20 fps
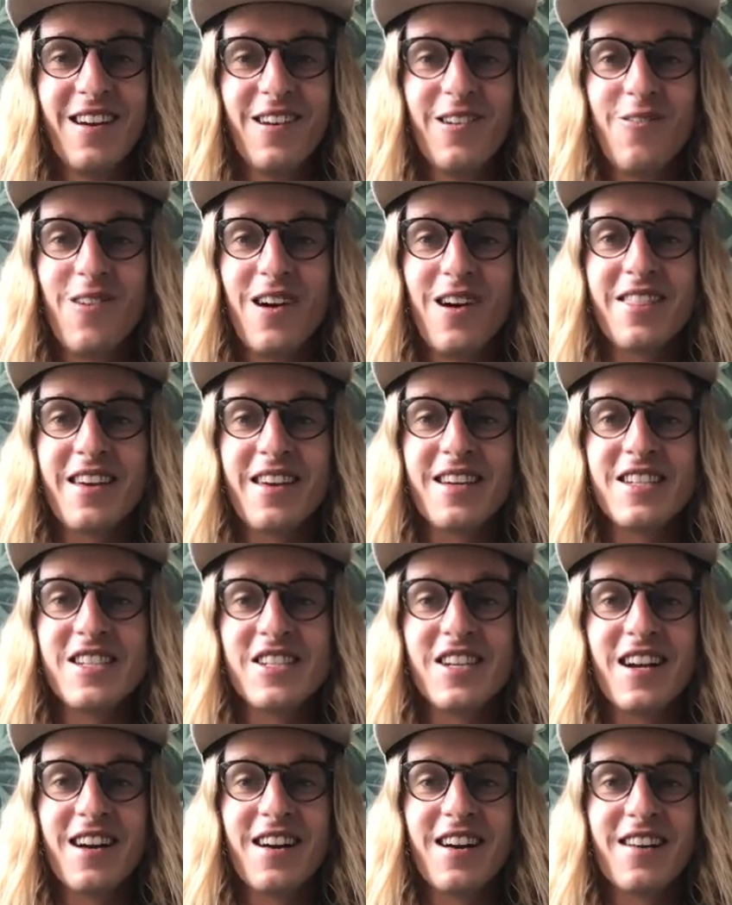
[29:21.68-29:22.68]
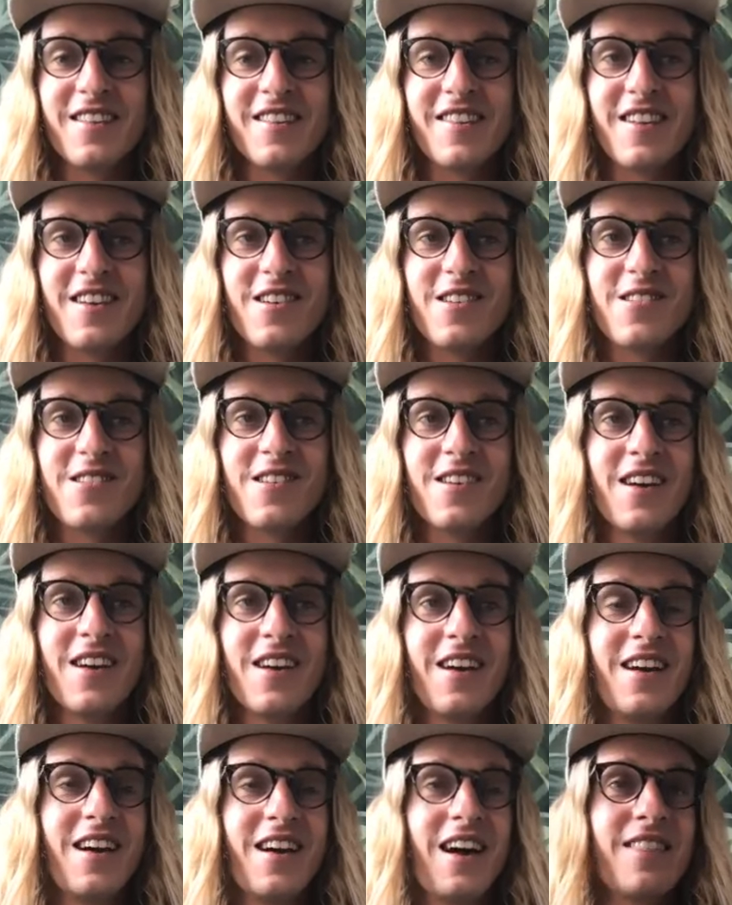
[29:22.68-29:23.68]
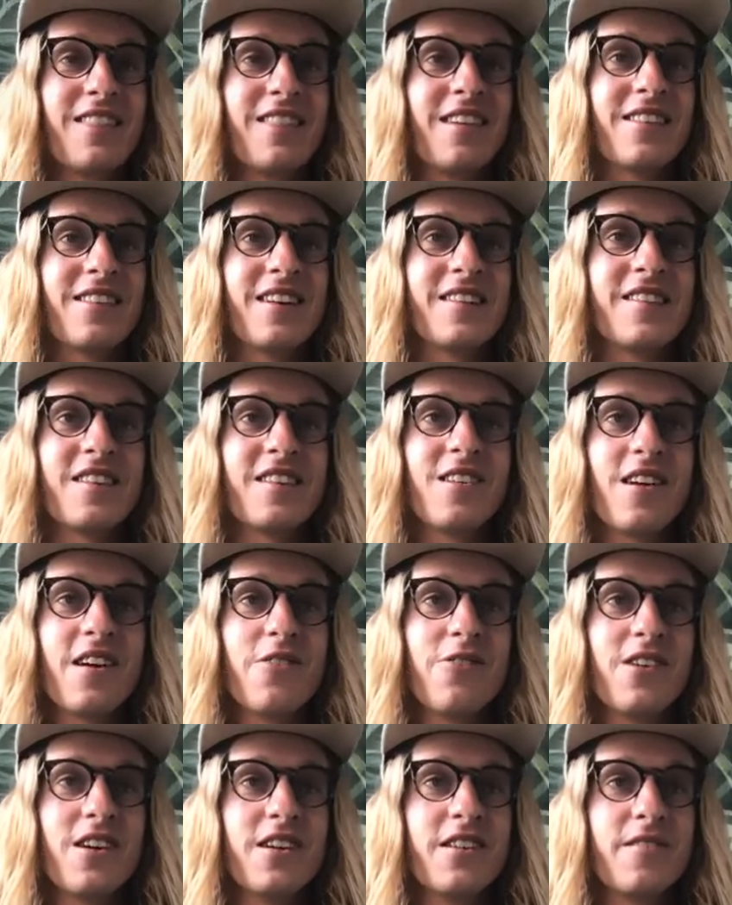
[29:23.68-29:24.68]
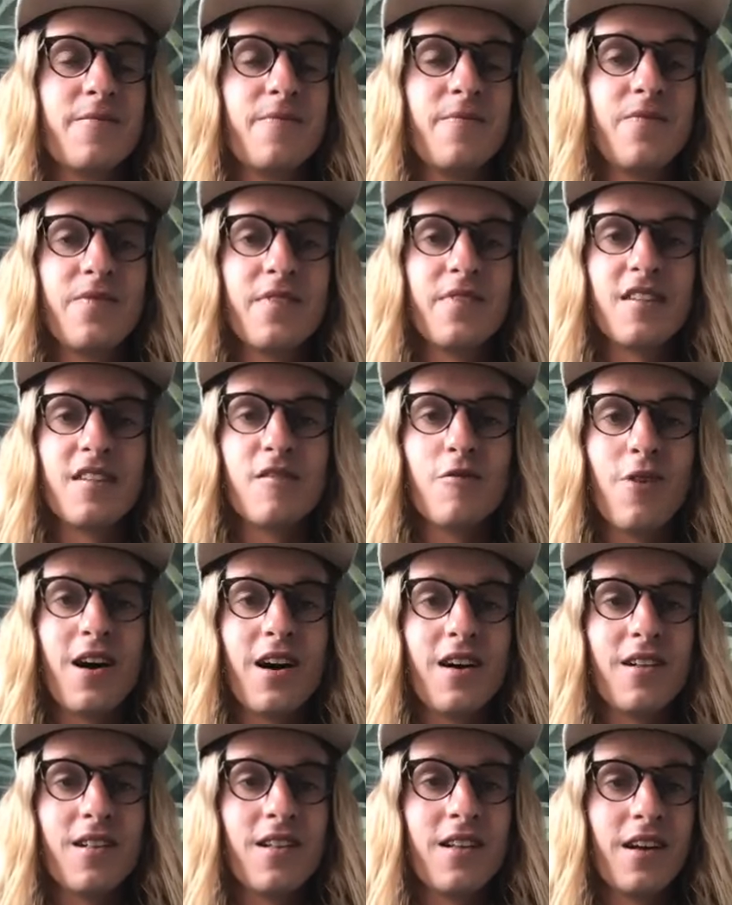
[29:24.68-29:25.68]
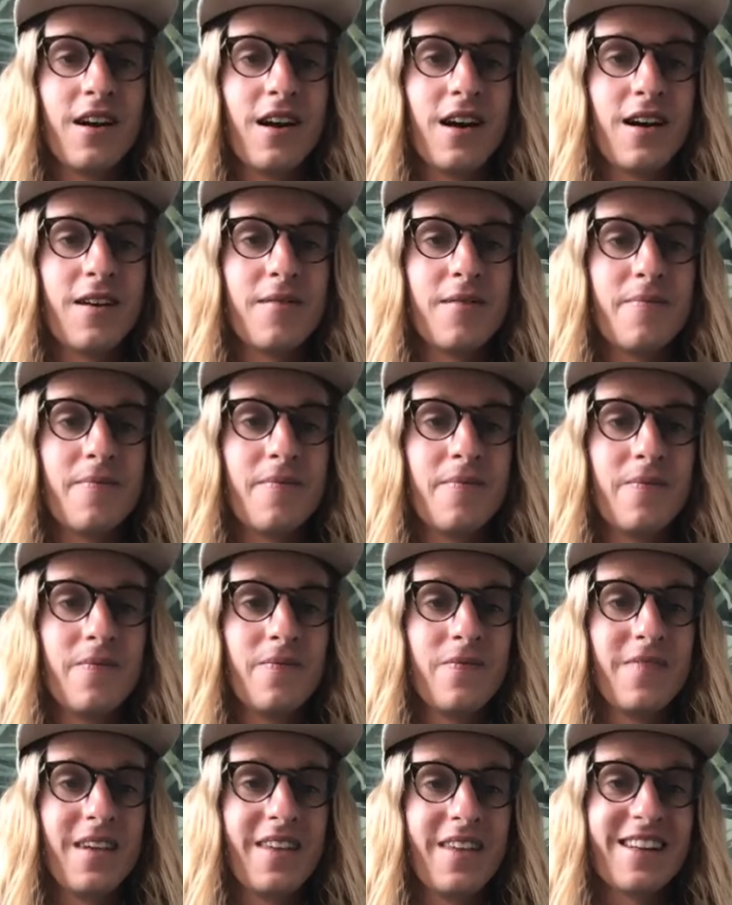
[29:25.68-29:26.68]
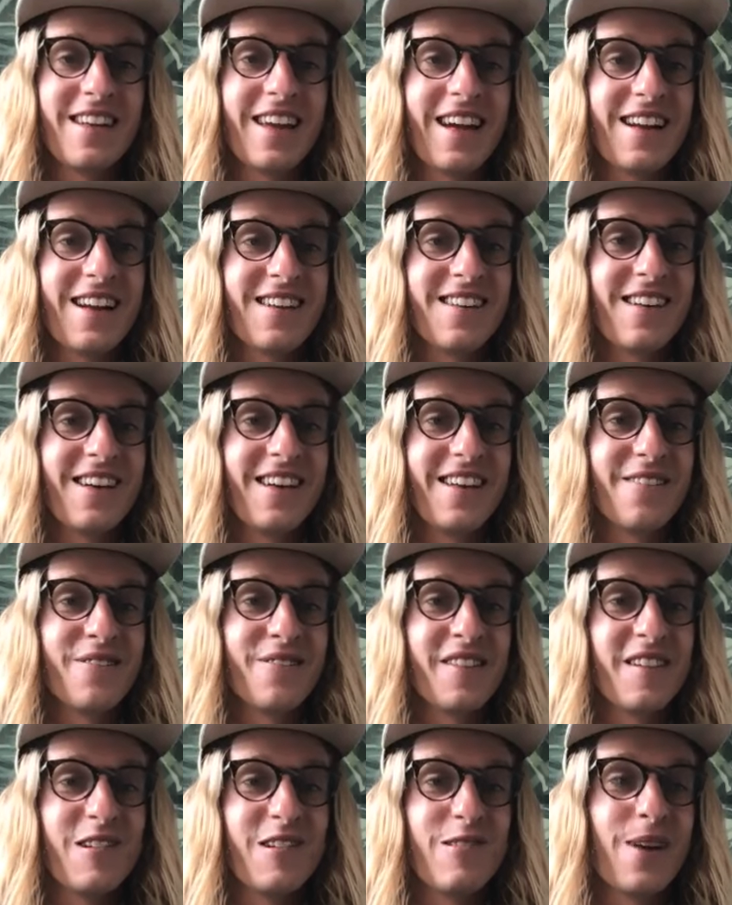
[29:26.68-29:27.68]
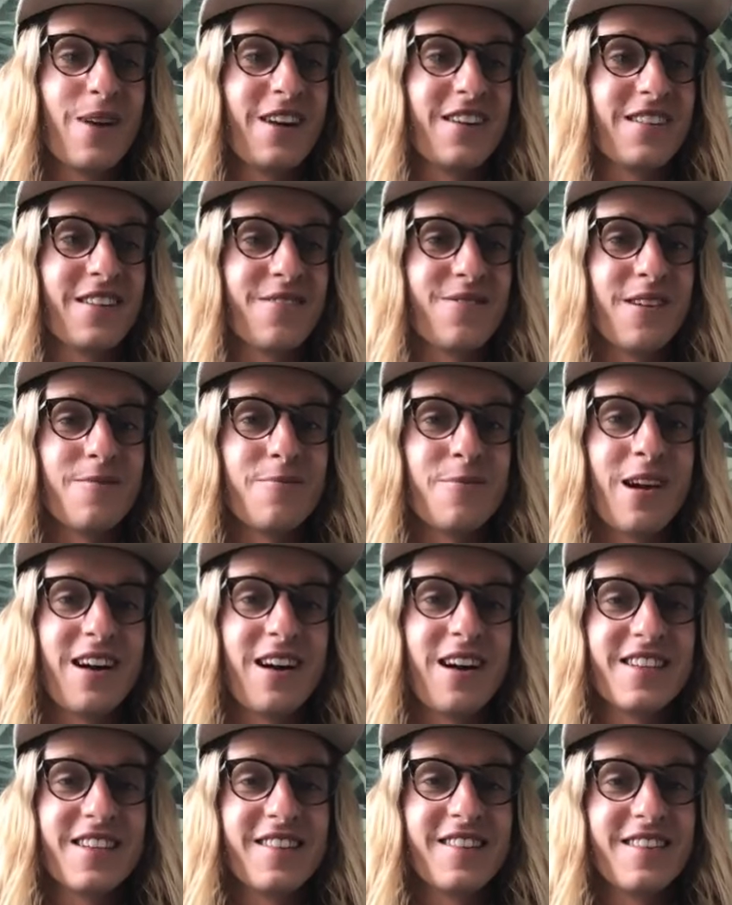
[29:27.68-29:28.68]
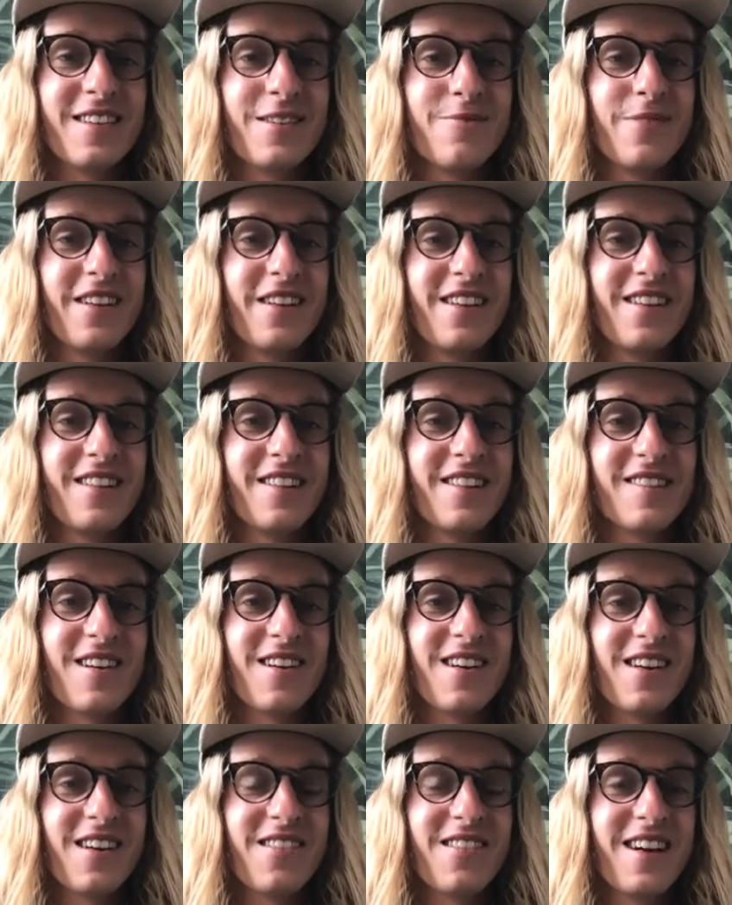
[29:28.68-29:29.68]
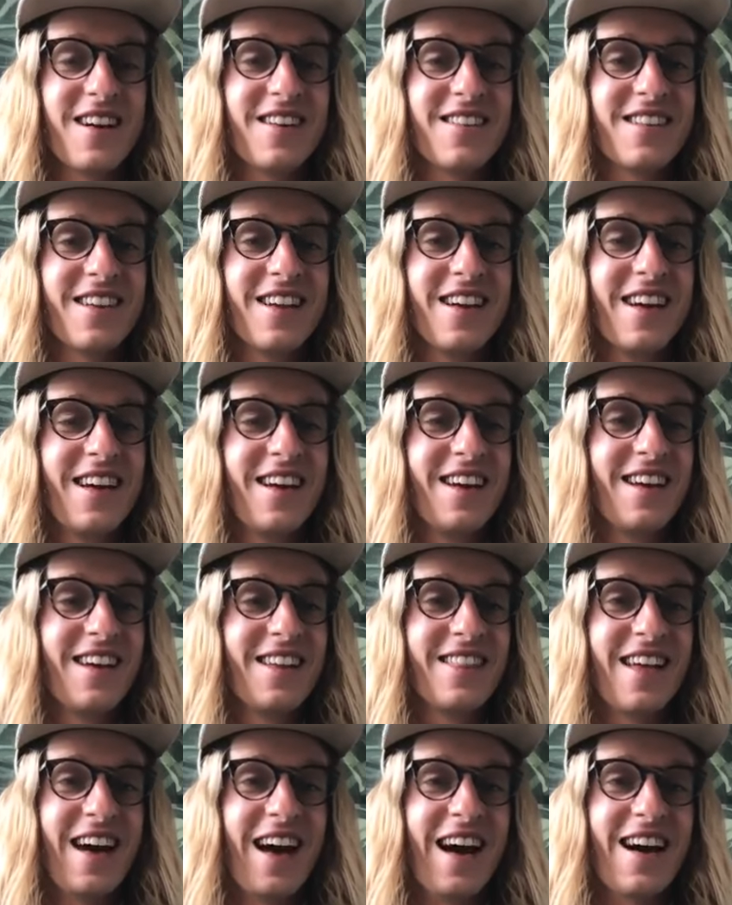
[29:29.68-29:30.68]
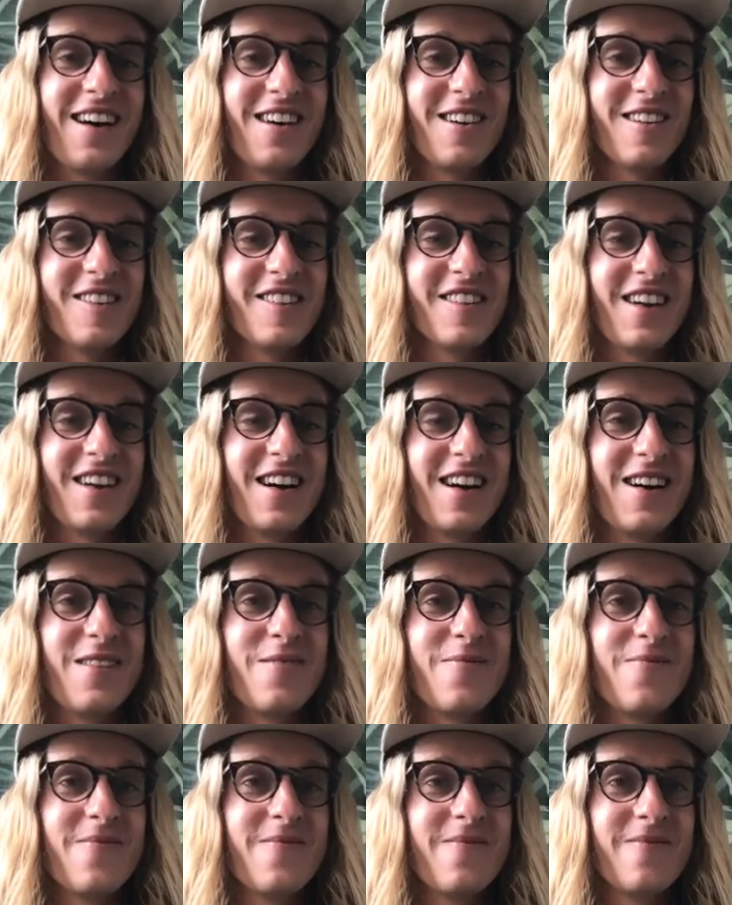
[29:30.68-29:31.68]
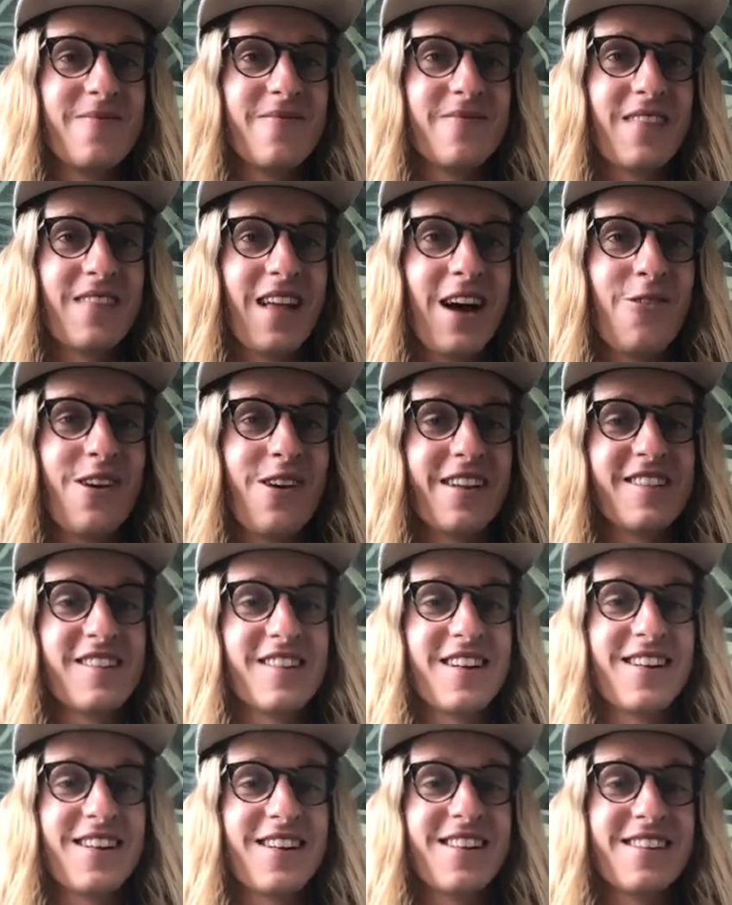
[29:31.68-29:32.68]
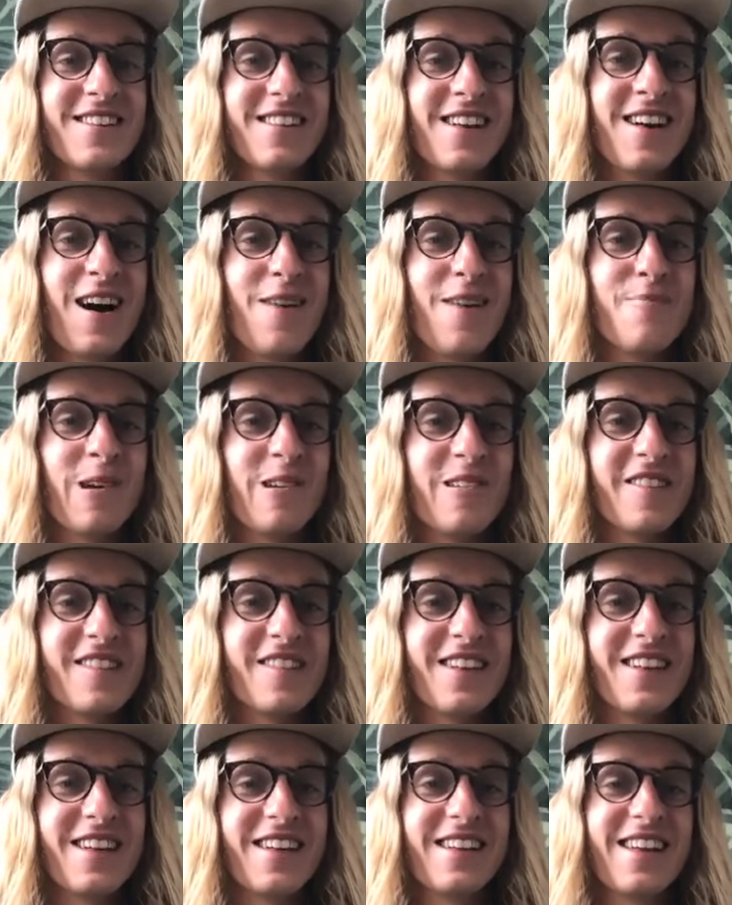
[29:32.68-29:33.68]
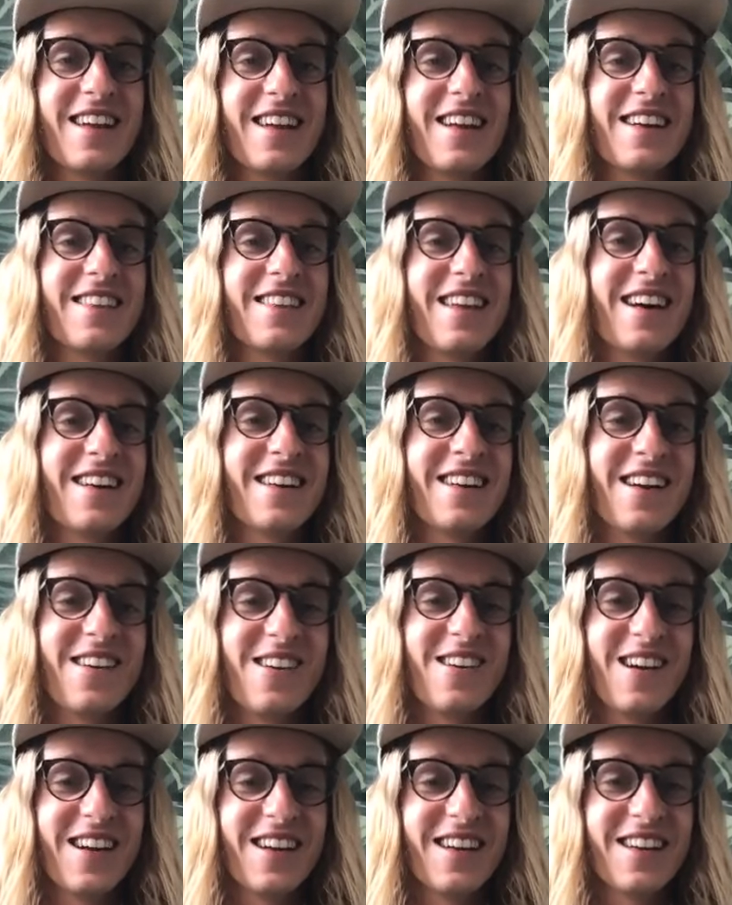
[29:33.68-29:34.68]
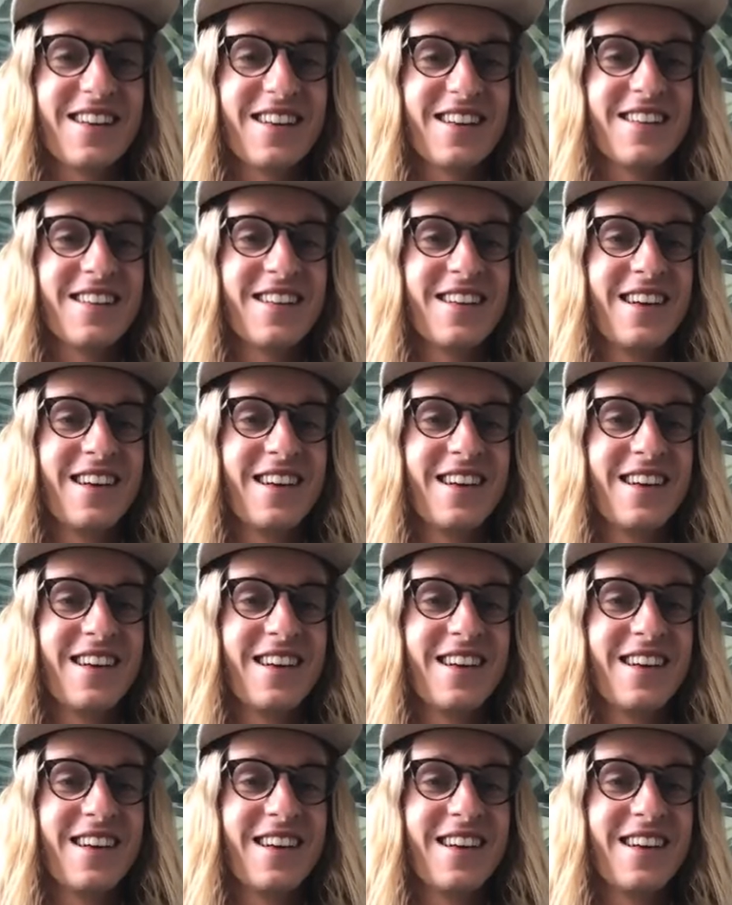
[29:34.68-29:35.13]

what they share. So I think that's a great one as well. Um, and then getting creative too about different projects you can be starting around the house. Um, I want to start composting and getting that going and